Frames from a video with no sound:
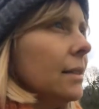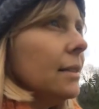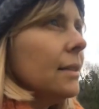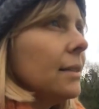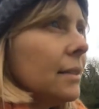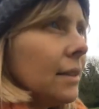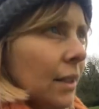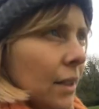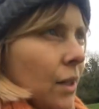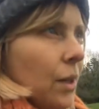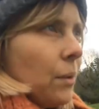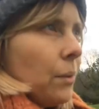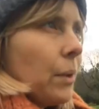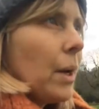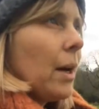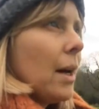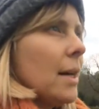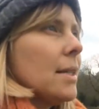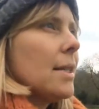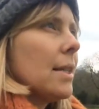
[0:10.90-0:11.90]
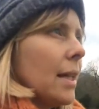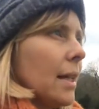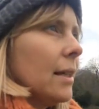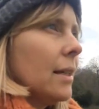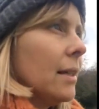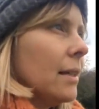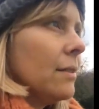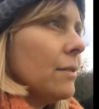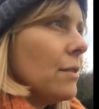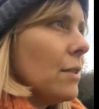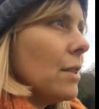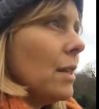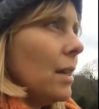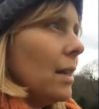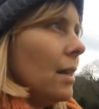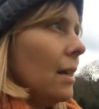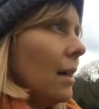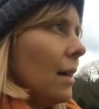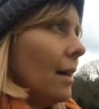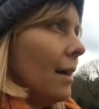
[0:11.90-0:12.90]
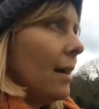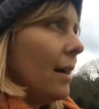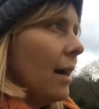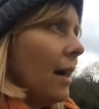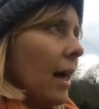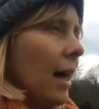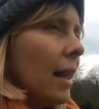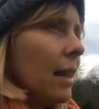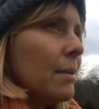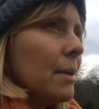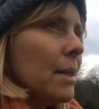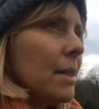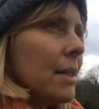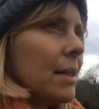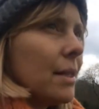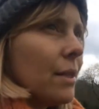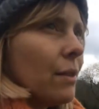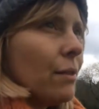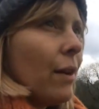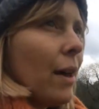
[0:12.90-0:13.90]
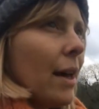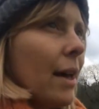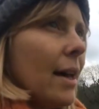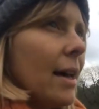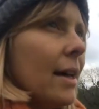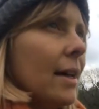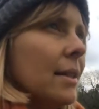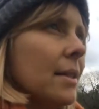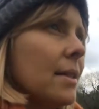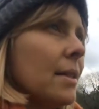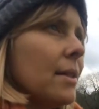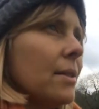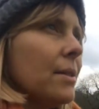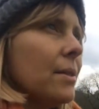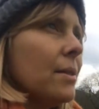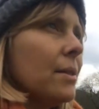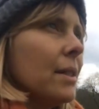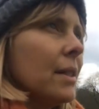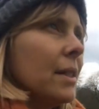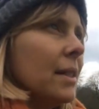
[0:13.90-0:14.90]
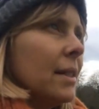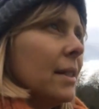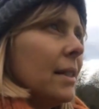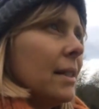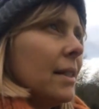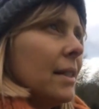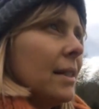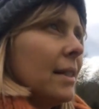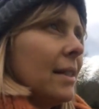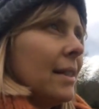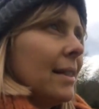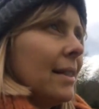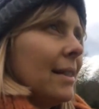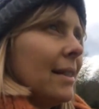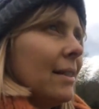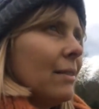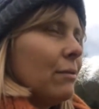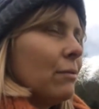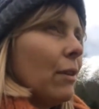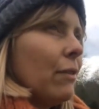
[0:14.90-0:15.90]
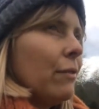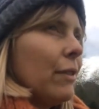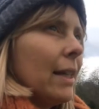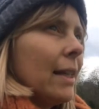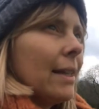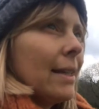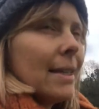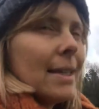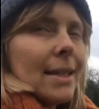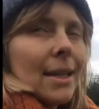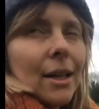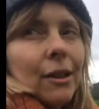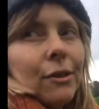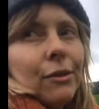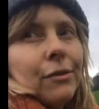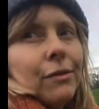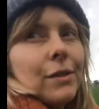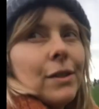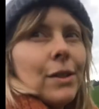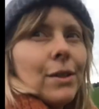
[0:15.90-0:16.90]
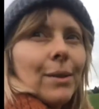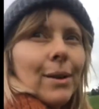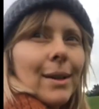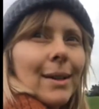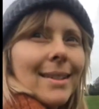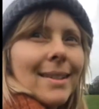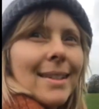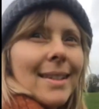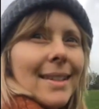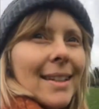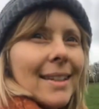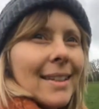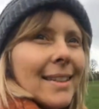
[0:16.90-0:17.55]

we are asking for the element of air to reveal itself to us.